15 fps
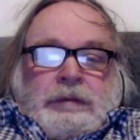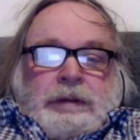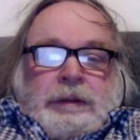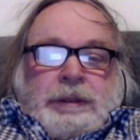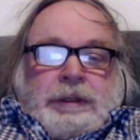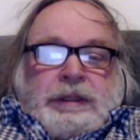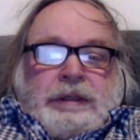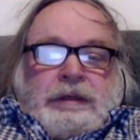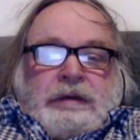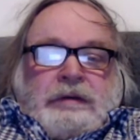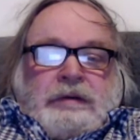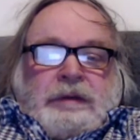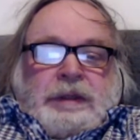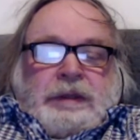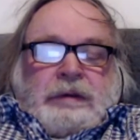But she
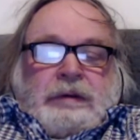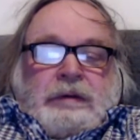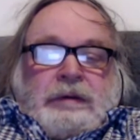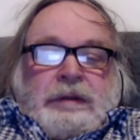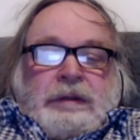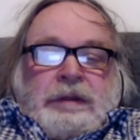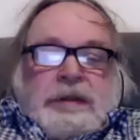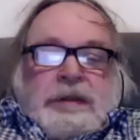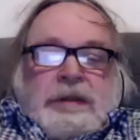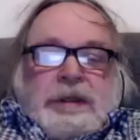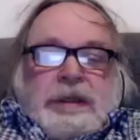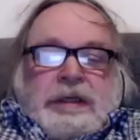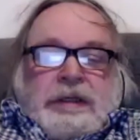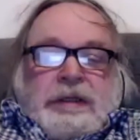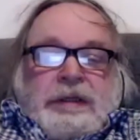goes on to
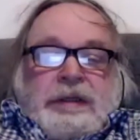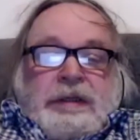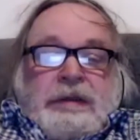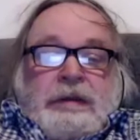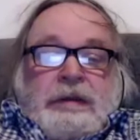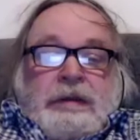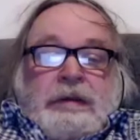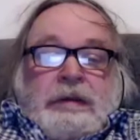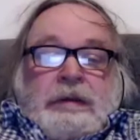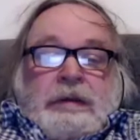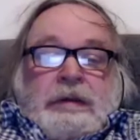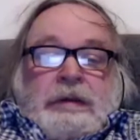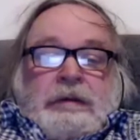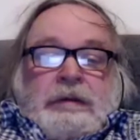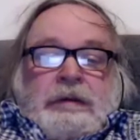suggest
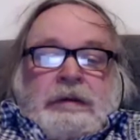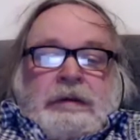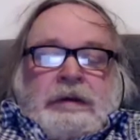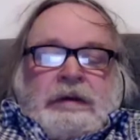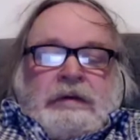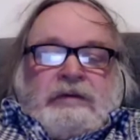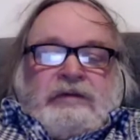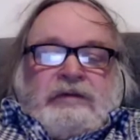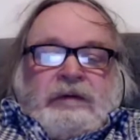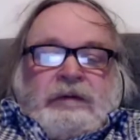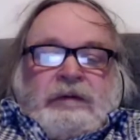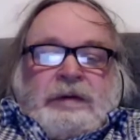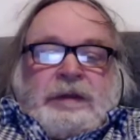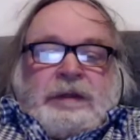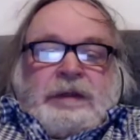that the
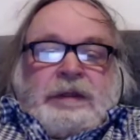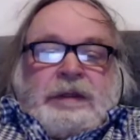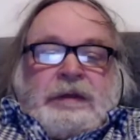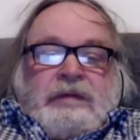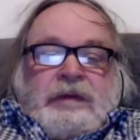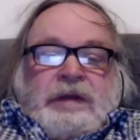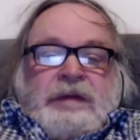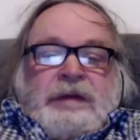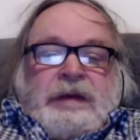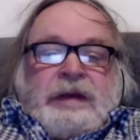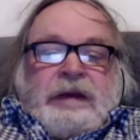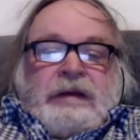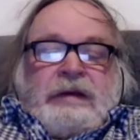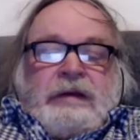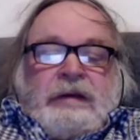influences of
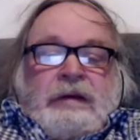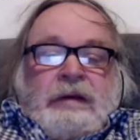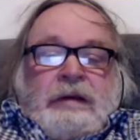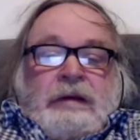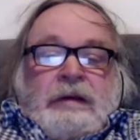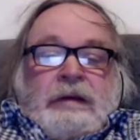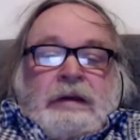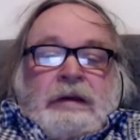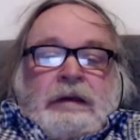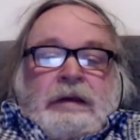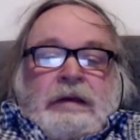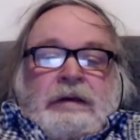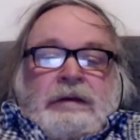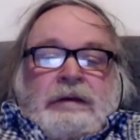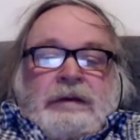India
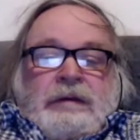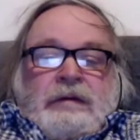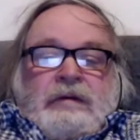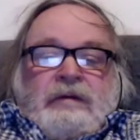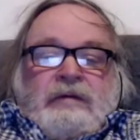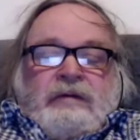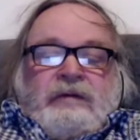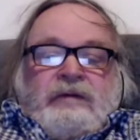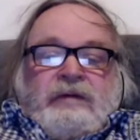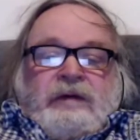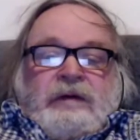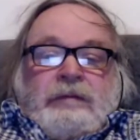and of